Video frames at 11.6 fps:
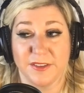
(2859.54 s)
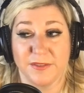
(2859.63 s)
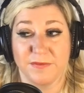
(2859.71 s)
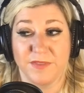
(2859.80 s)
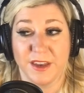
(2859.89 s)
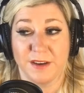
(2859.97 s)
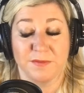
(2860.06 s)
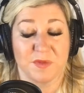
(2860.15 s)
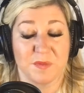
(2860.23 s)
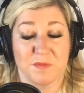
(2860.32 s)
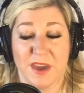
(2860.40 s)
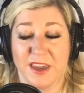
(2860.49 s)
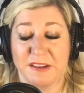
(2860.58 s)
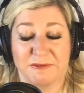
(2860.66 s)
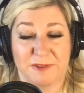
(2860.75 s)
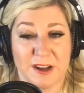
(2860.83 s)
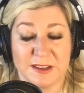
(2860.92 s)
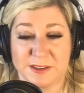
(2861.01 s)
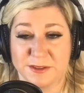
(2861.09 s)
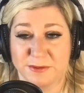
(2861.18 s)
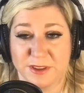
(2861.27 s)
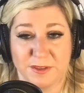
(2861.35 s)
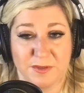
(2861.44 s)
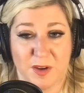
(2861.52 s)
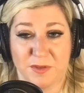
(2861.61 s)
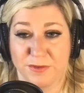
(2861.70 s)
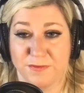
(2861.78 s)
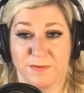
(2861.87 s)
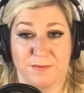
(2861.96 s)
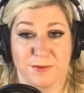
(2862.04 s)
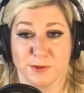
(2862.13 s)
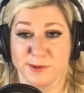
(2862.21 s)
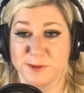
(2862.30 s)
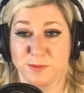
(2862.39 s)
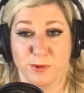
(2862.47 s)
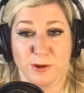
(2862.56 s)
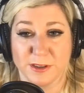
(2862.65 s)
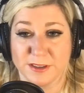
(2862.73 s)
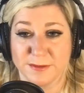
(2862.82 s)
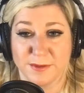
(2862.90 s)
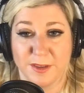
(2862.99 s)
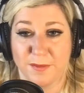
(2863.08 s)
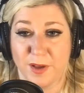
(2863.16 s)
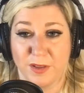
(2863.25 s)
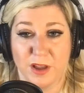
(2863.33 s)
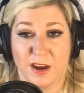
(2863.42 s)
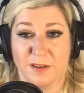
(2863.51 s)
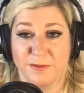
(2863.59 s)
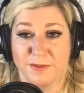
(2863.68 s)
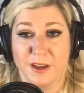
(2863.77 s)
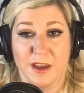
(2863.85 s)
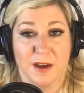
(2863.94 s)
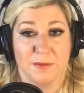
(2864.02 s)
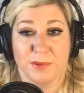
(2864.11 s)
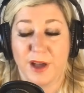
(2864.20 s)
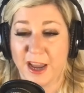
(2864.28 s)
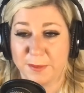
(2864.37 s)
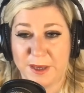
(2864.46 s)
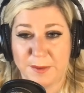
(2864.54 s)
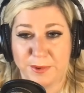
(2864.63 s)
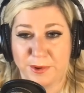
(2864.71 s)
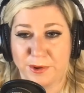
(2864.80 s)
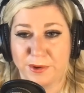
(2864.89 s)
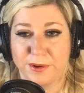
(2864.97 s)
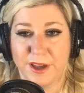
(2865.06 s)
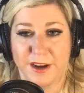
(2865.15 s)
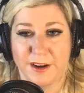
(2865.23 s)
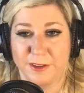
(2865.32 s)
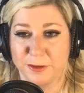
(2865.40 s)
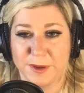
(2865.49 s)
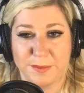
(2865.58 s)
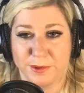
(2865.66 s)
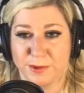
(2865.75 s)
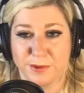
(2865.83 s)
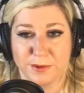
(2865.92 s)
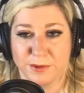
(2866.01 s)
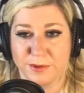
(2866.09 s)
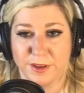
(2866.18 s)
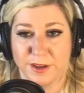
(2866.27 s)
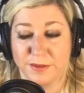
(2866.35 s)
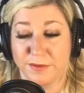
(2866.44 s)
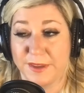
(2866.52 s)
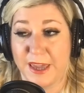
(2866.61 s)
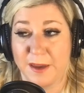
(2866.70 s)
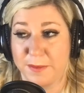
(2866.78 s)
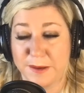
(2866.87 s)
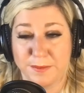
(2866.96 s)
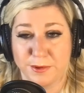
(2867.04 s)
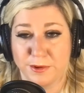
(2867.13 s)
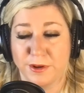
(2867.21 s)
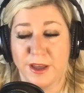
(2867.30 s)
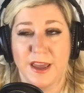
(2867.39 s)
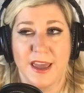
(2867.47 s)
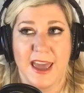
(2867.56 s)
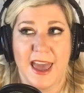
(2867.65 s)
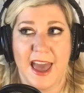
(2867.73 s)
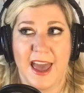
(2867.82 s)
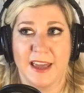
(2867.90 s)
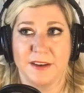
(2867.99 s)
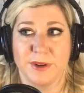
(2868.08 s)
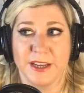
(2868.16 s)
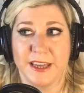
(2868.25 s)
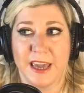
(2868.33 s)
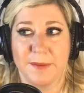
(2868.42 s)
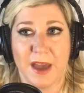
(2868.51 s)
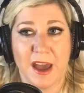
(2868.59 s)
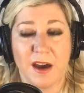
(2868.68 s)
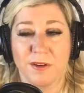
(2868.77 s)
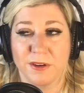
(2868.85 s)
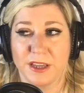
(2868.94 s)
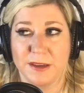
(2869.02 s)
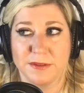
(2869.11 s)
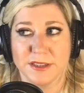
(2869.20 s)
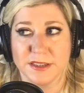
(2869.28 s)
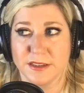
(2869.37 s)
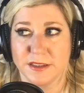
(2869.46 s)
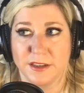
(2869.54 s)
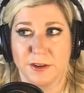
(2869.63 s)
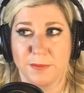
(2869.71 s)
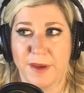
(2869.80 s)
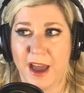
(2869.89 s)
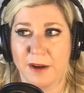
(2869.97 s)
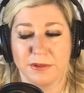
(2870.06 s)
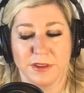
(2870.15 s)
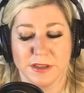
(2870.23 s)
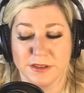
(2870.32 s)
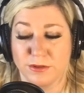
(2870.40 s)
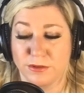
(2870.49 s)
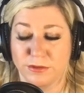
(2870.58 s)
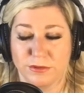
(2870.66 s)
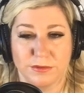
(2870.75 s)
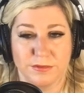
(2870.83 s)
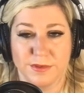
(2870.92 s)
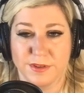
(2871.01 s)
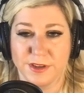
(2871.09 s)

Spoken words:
then making friends through sports with a lot of Black people and other people, gay people. And when he came out, he was, back with his old,